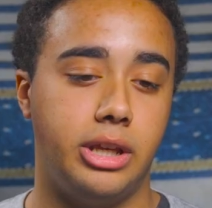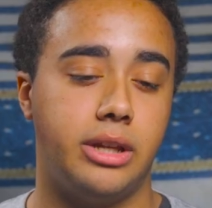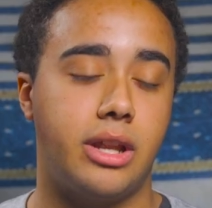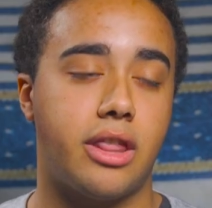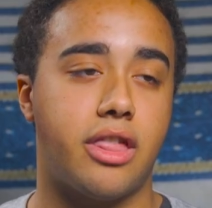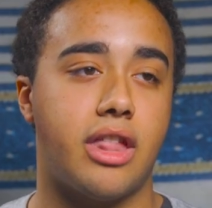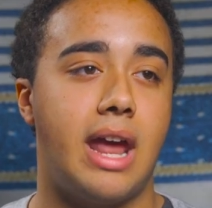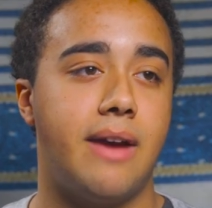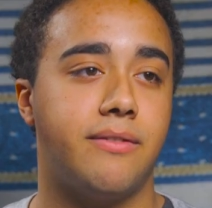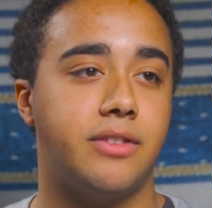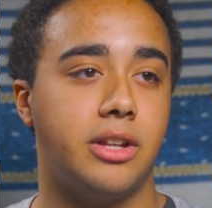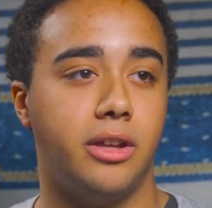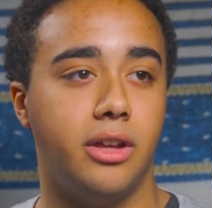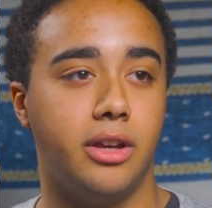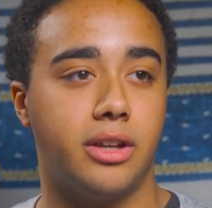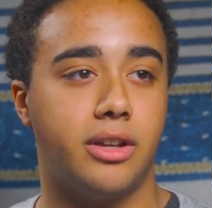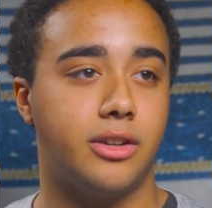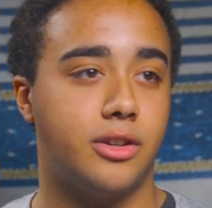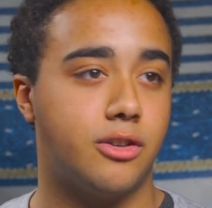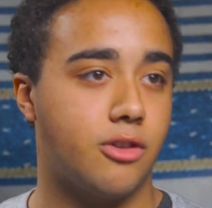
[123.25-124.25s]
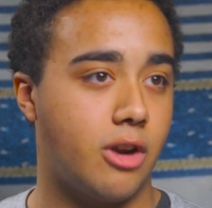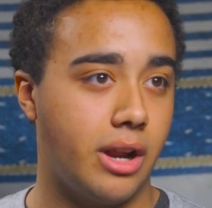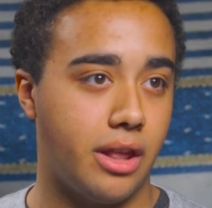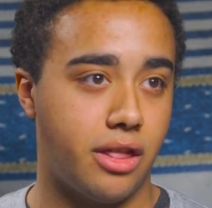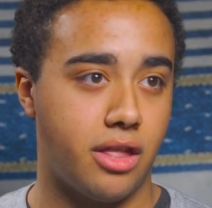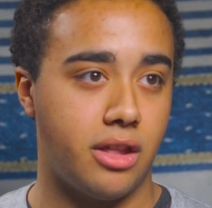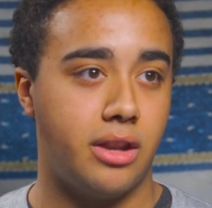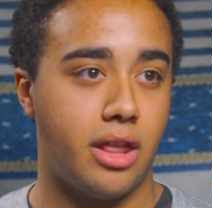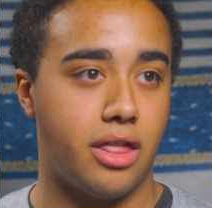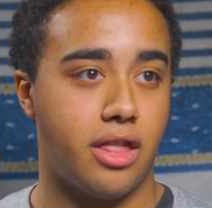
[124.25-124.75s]
It doesn't have to look
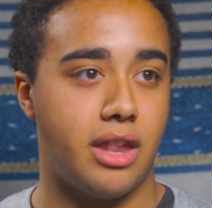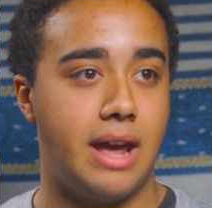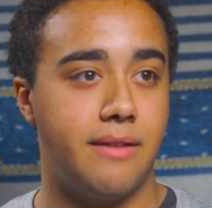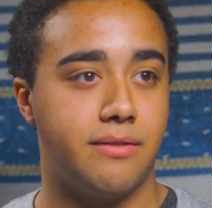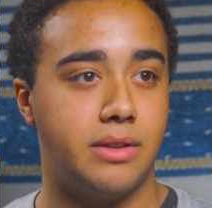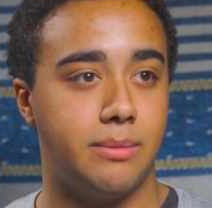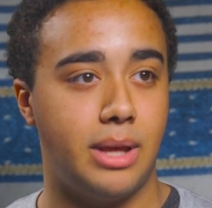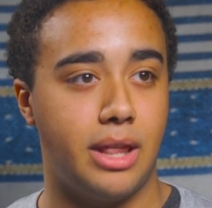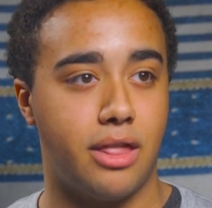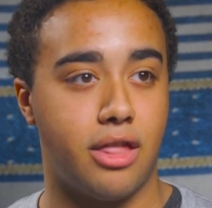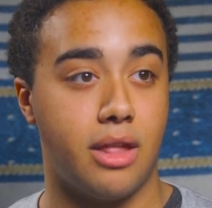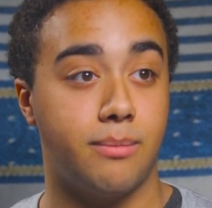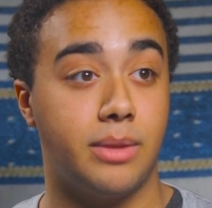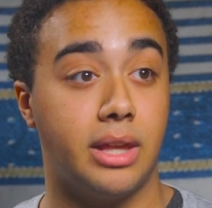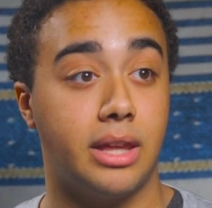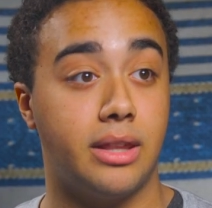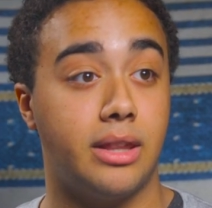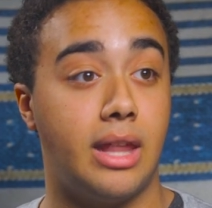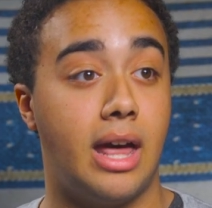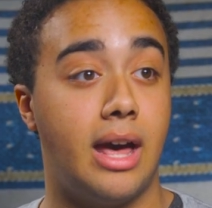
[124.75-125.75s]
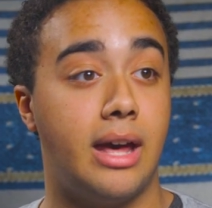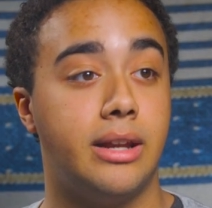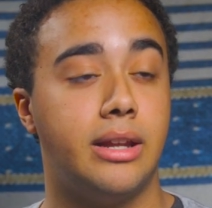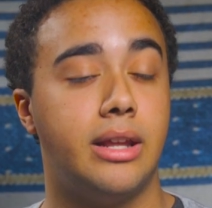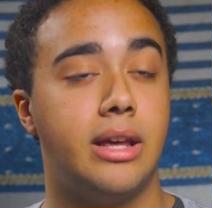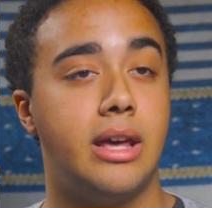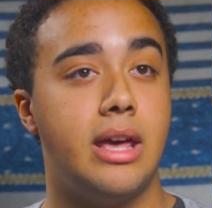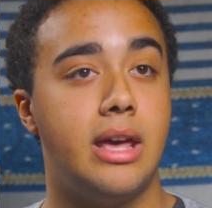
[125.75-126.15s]
crazy. It doesn't have to be something that